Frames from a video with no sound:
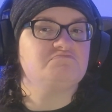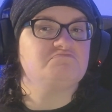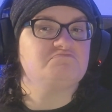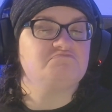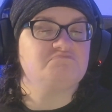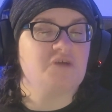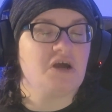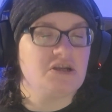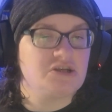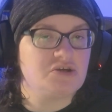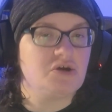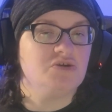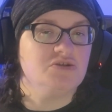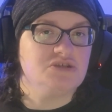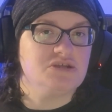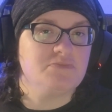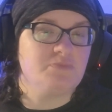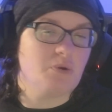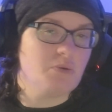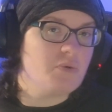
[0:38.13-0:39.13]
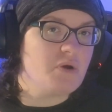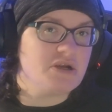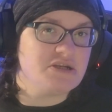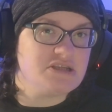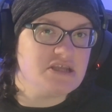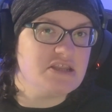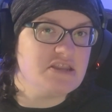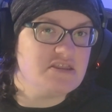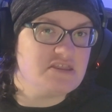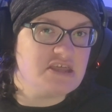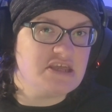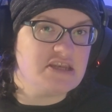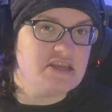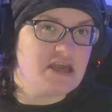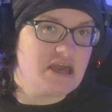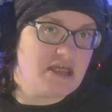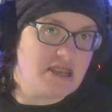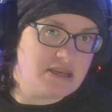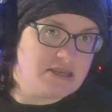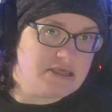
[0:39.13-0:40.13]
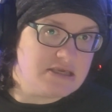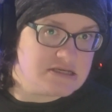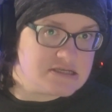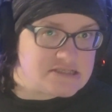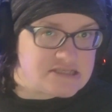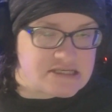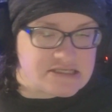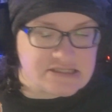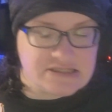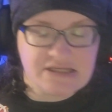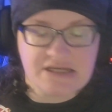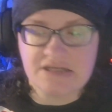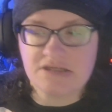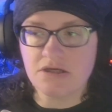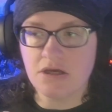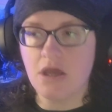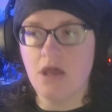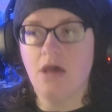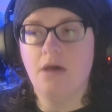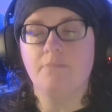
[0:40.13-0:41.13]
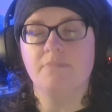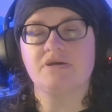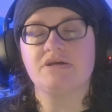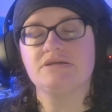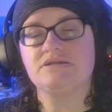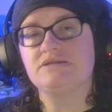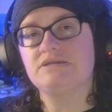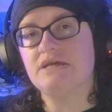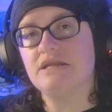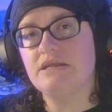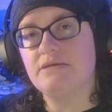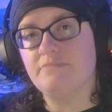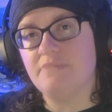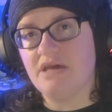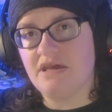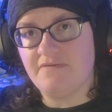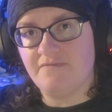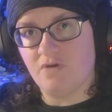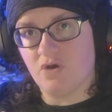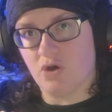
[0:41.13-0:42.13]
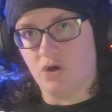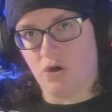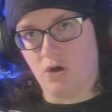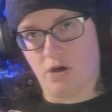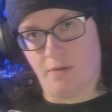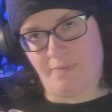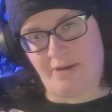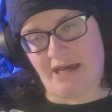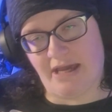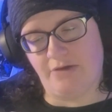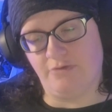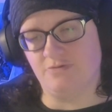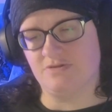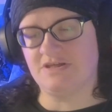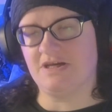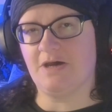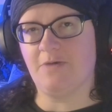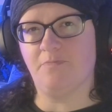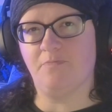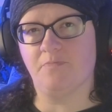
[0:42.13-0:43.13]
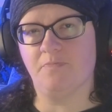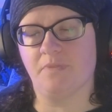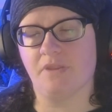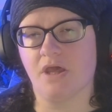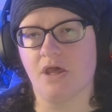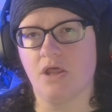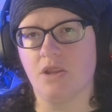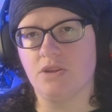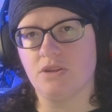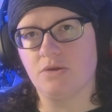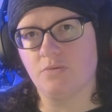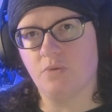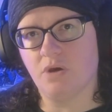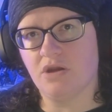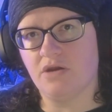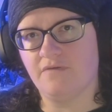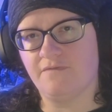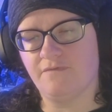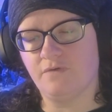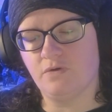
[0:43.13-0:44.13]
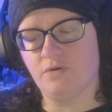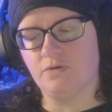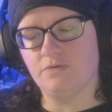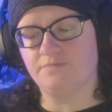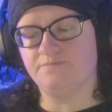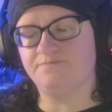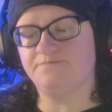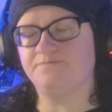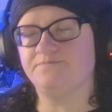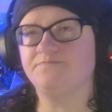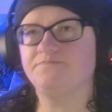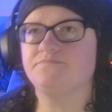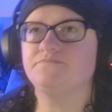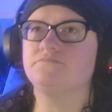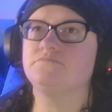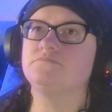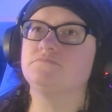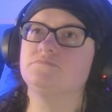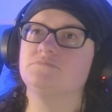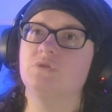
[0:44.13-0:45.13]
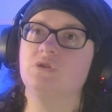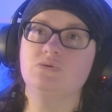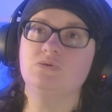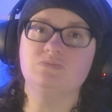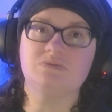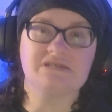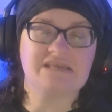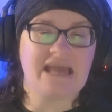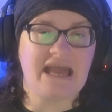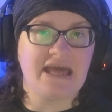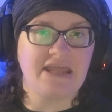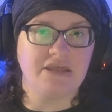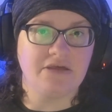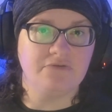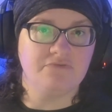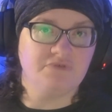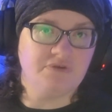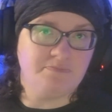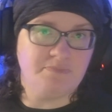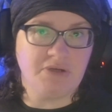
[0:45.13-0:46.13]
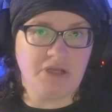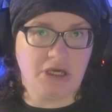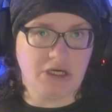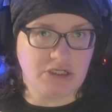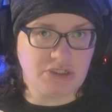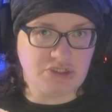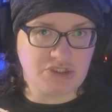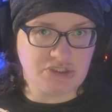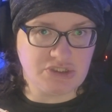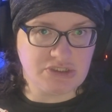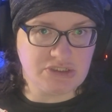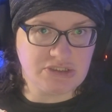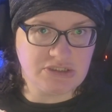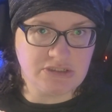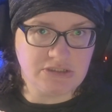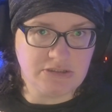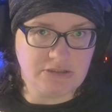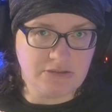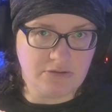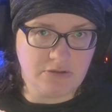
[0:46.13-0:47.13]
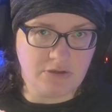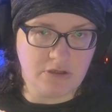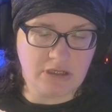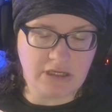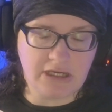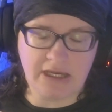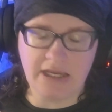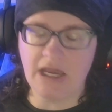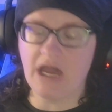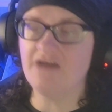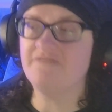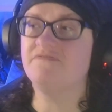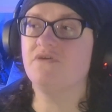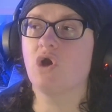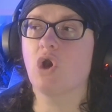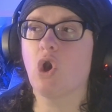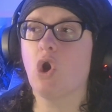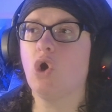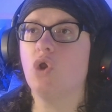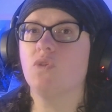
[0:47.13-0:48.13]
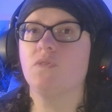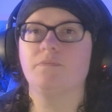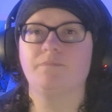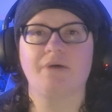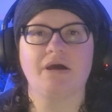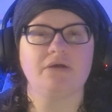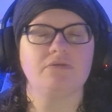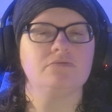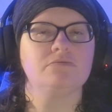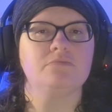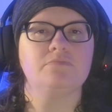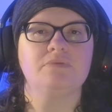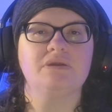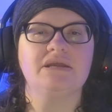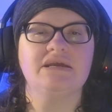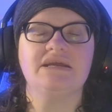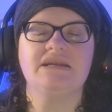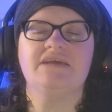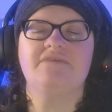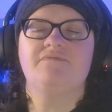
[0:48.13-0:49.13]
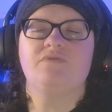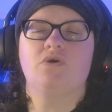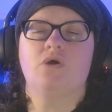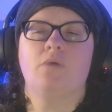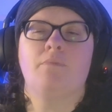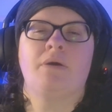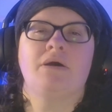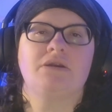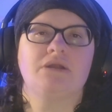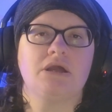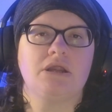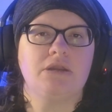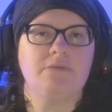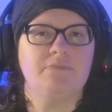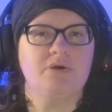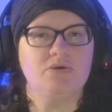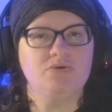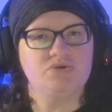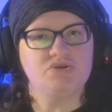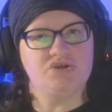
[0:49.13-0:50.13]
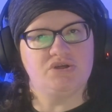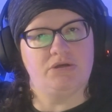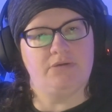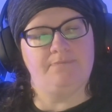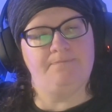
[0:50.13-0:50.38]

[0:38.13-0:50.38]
I'd gotten to the point where I didn't think that any existed. Because silly me forgot about the wonderful loose canon reproductions. Okay, I forgot about them, completely forgot about Daily Motion.